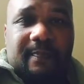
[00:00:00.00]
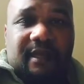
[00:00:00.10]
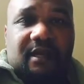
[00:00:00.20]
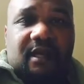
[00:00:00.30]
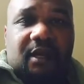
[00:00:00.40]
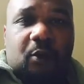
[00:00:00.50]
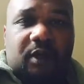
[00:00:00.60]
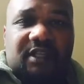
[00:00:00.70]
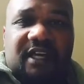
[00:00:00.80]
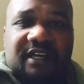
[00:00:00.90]
And
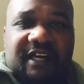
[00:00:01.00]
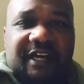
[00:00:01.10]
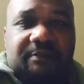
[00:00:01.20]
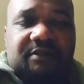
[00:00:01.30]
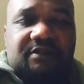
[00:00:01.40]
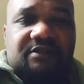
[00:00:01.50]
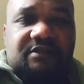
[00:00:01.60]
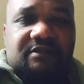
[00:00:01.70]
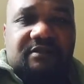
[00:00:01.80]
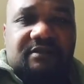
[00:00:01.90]
when that
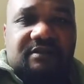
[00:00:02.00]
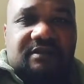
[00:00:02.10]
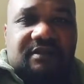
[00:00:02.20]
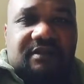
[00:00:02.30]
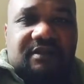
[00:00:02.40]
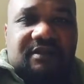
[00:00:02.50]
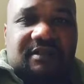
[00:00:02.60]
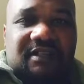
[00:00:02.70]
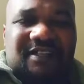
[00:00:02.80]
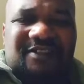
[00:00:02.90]
happens,
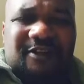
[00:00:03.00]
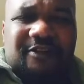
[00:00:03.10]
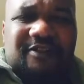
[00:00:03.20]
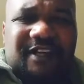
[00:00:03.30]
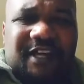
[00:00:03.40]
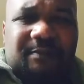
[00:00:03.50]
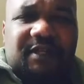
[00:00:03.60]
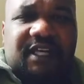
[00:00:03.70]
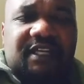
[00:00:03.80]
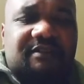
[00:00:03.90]
it starts to
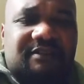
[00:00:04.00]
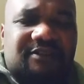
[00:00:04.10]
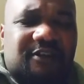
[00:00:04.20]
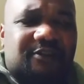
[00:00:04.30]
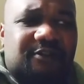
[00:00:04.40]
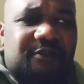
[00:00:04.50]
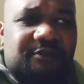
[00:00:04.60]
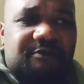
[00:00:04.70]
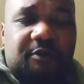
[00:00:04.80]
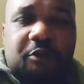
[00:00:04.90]
emanate, it starts to
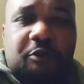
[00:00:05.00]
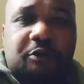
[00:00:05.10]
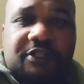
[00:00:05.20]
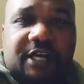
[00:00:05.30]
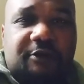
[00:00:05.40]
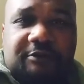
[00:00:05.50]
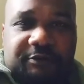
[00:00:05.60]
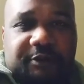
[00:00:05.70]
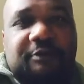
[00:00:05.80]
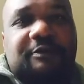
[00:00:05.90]
ooze out of
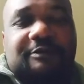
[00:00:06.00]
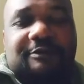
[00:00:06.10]
you.